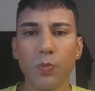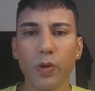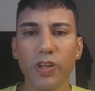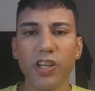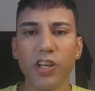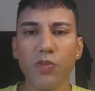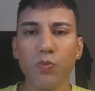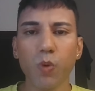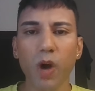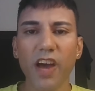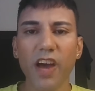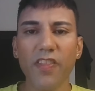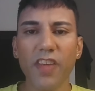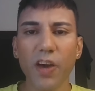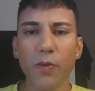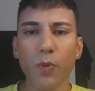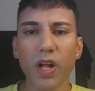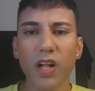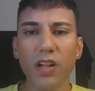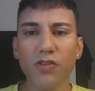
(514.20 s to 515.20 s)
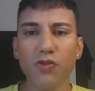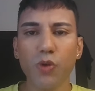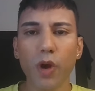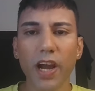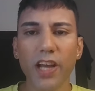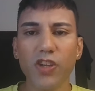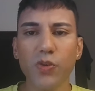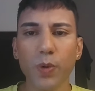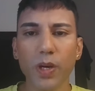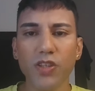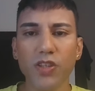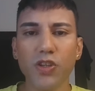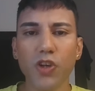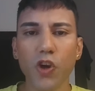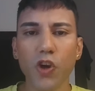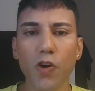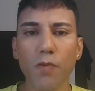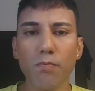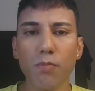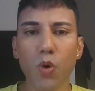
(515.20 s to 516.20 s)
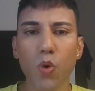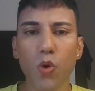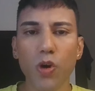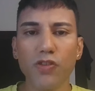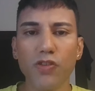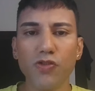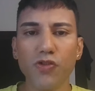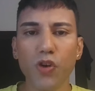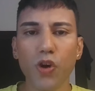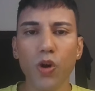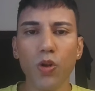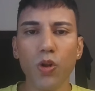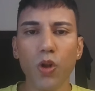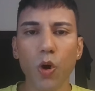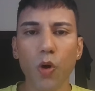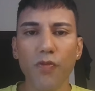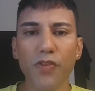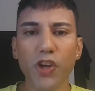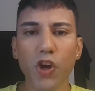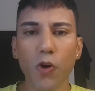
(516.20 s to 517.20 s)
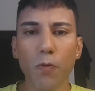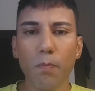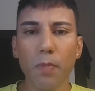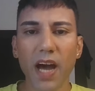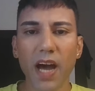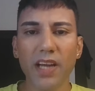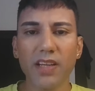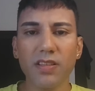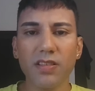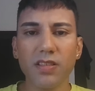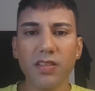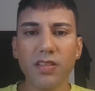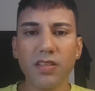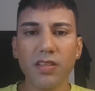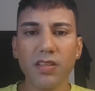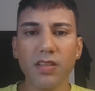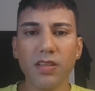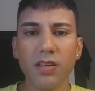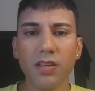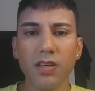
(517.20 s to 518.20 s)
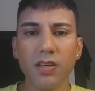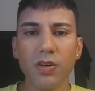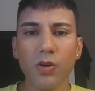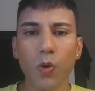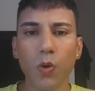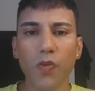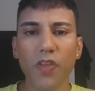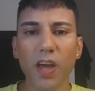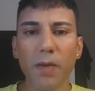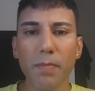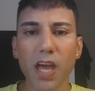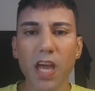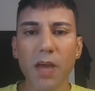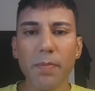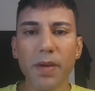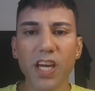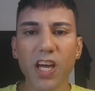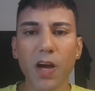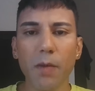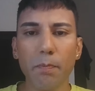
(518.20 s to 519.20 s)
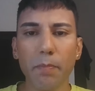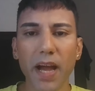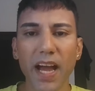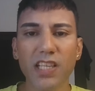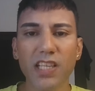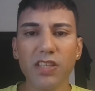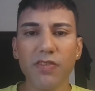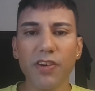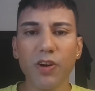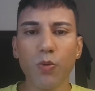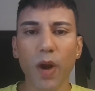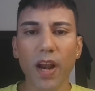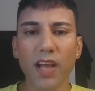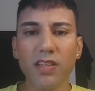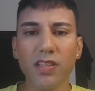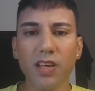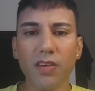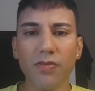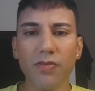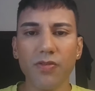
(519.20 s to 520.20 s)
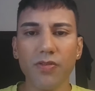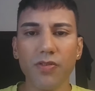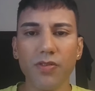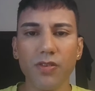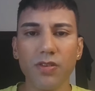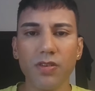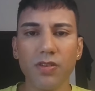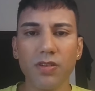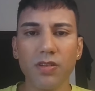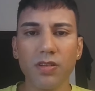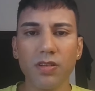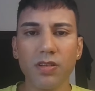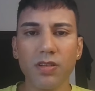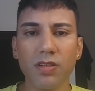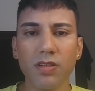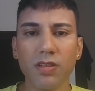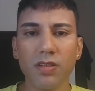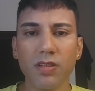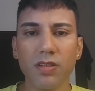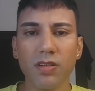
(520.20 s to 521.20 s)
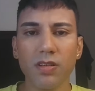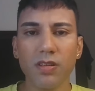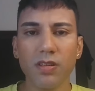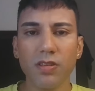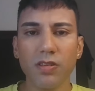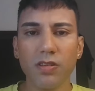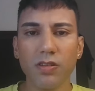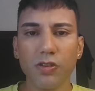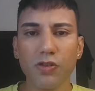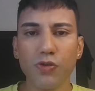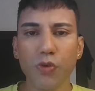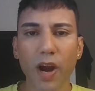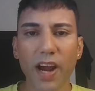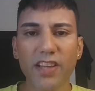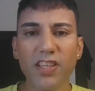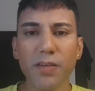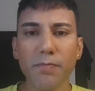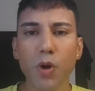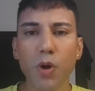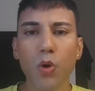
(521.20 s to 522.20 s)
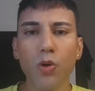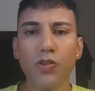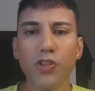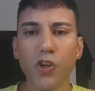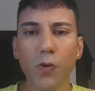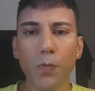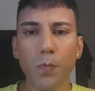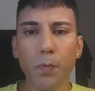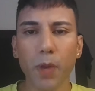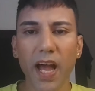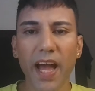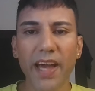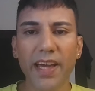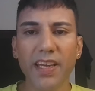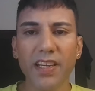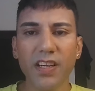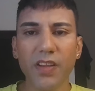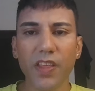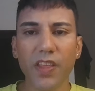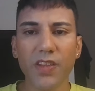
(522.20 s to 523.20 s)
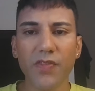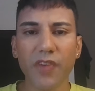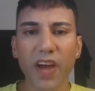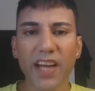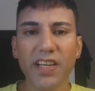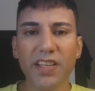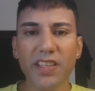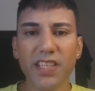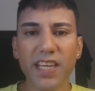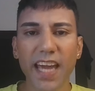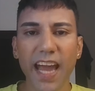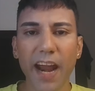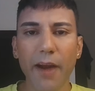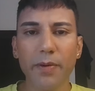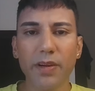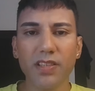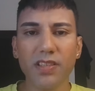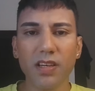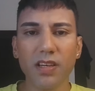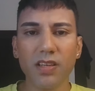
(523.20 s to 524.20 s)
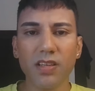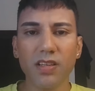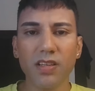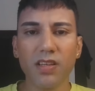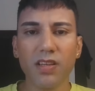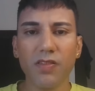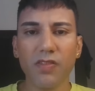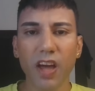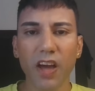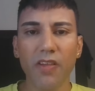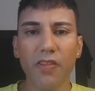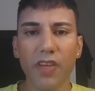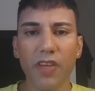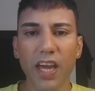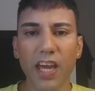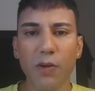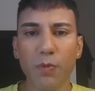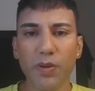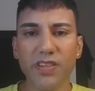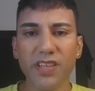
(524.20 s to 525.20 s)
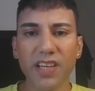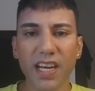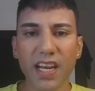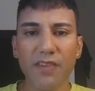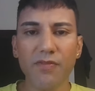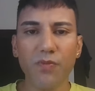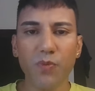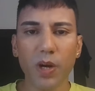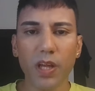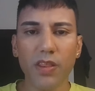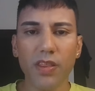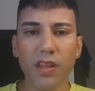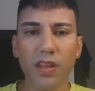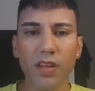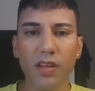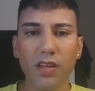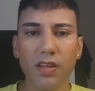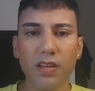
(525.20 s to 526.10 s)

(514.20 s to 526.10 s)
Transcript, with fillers: which is why they will try to exert more control over your mind, or they may become passive aggressive to try to mold you back into this fantasy character that they want to live with.